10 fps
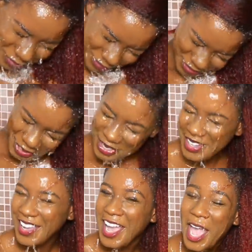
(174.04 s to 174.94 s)
So
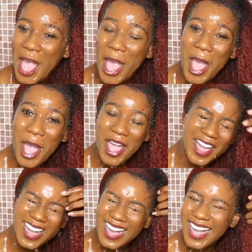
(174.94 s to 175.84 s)
yeah.
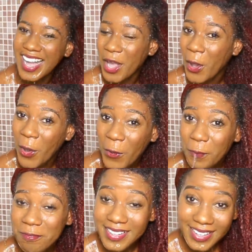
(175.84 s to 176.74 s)
And this
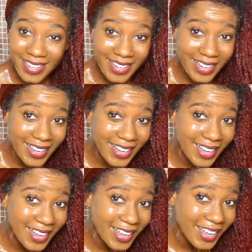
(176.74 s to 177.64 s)
is where I knew
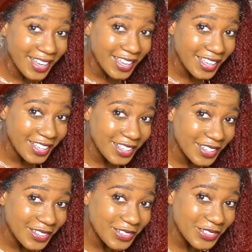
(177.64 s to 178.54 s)
I may
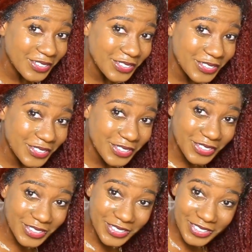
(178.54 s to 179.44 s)
actually be able to
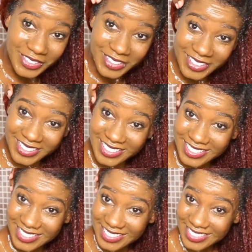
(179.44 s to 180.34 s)
put my natural
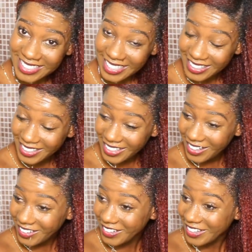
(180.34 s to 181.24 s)
hair
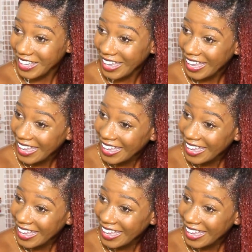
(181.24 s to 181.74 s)
in a wrap.